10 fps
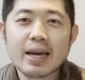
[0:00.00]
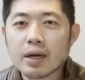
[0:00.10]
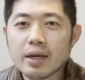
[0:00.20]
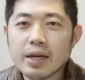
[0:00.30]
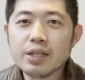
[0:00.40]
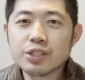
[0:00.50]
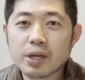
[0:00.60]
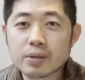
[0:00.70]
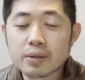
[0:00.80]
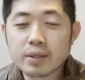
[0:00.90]
In
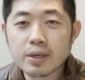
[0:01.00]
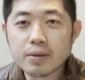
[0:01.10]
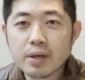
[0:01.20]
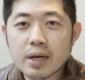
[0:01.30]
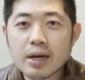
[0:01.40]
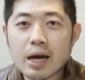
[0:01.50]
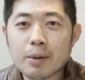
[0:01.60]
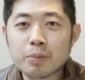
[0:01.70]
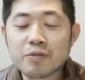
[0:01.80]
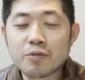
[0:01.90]
general though,
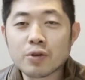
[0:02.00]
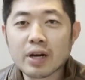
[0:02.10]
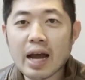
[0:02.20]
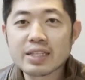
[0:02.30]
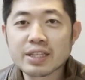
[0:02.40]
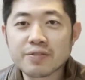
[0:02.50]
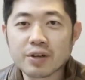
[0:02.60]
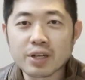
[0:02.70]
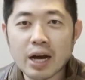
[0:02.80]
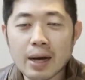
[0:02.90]
before asking
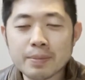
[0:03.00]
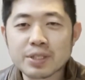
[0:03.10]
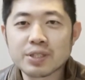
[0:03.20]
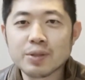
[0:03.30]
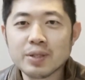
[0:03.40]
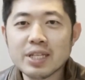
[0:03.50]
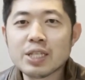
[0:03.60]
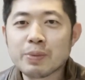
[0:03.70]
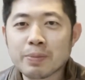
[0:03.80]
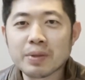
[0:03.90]
for comps, you need
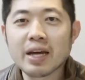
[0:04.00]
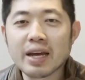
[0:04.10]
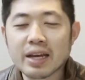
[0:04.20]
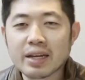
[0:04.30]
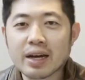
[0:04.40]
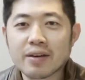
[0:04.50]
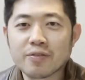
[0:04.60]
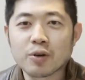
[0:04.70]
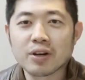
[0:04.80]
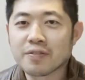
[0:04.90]
to be playing
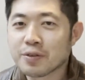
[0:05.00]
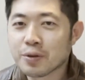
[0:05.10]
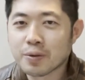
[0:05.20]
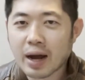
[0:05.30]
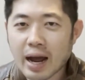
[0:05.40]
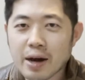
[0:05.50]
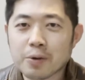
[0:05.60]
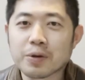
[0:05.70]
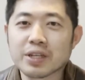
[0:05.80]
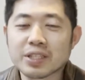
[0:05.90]
for a few
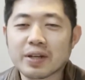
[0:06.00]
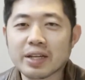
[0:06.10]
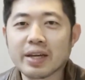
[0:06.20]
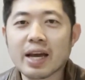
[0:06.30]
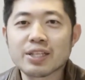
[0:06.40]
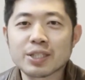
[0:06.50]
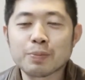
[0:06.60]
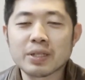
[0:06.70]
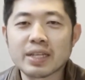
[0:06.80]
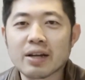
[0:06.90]
hours, right? You can't just
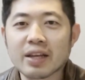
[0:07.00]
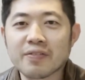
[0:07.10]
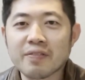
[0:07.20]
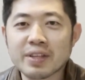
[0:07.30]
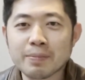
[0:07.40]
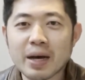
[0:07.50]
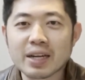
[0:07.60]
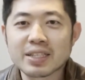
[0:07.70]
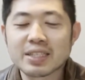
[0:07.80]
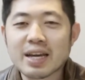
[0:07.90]
put down like 50
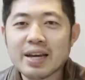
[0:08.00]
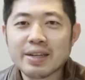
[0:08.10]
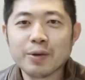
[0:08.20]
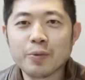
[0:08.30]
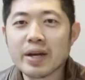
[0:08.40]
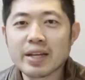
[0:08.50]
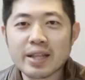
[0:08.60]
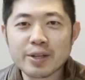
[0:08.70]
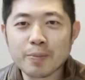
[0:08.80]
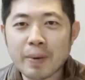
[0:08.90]
bucks, you win and
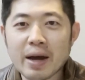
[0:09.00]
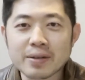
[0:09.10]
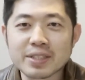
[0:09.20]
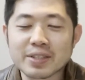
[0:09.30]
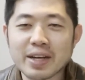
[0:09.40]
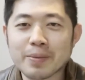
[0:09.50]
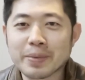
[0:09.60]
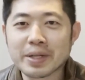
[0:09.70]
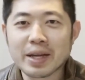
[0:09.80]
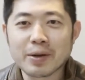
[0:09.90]
then you bounce, right? And
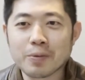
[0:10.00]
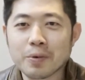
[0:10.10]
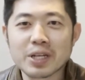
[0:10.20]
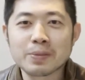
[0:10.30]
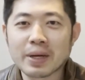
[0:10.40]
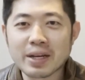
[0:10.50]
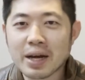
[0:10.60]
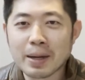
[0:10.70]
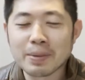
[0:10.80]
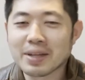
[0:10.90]
be like, where's my
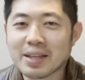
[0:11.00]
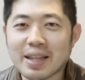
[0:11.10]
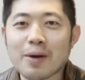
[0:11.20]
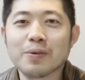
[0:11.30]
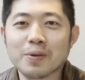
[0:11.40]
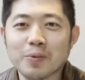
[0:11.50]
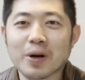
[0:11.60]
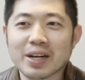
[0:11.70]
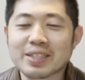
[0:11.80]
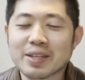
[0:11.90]
comp? That won't
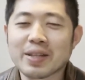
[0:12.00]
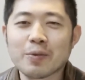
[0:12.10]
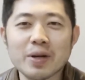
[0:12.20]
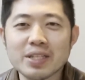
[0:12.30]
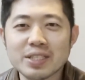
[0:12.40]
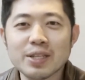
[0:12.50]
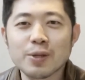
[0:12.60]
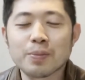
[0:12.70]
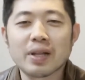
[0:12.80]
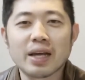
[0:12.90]
work. So they want to see
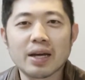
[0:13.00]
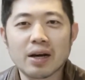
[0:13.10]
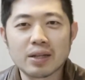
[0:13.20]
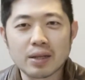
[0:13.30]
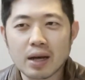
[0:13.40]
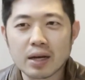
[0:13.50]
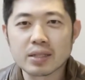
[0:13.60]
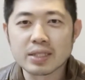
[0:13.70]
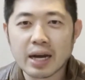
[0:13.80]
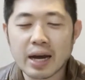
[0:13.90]
you play a
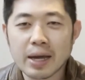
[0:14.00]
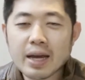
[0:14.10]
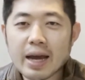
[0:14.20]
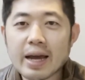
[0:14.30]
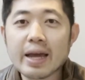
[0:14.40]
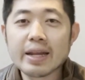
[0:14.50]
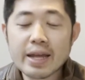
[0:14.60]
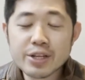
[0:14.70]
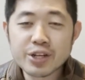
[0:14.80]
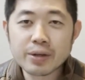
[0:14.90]
long time. And
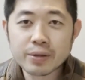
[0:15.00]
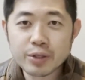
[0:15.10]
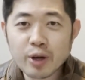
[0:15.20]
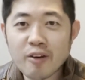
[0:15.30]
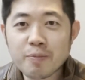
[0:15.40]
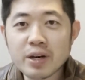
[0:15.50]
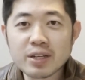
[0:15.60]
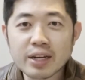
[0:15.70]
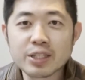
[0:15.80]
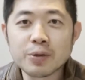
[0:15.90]
in general, you'll have better
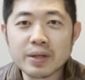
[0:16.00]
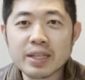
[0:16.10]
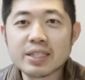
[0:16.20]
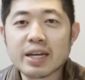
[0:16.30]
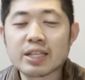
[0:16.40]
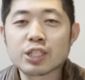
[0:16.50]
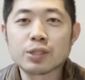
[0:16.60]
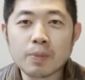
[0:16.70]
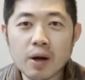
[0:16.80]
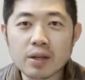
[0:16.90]
luck doing this at
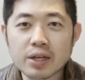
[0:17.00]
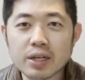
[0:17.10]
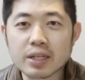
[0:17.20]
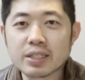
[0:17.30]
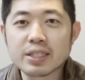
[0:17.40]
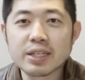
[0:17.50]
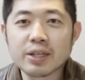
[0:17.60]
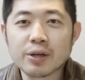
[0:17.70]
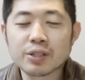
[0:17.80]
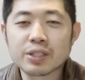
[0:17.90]
smaller
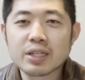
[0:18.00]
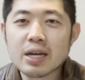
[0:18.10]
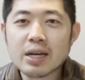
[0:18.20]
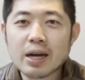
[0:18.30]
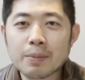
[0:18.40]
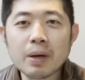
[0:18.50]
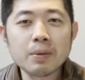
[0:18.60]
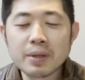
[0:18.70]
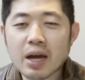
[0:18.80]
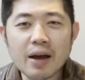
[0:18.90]
casinos,
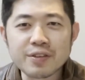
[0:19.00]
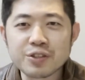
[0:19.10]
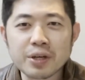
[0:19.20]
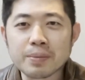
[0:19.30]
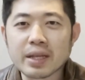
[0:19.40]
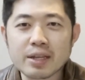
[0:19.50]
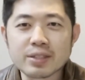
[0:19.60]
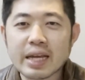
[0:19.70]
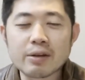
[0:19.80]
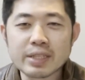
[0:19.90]
probably off strip, like those
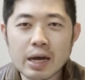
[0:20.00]
downtown